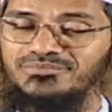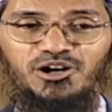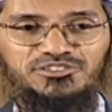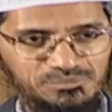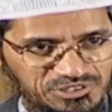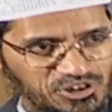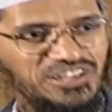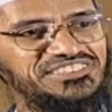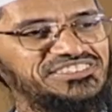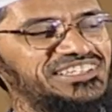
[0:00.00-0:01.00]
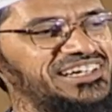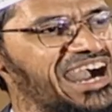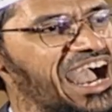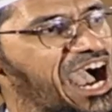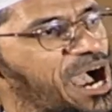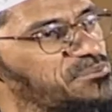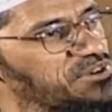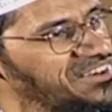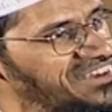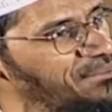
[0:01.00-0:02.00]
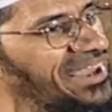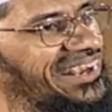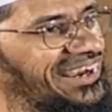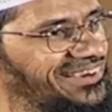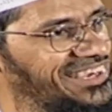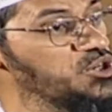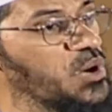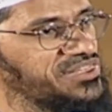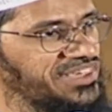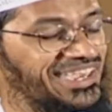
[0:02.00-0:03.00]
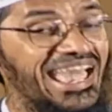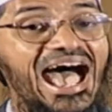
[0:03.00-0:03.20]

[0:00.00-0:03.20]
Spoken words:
or suppose your sister happens to live in America, USA,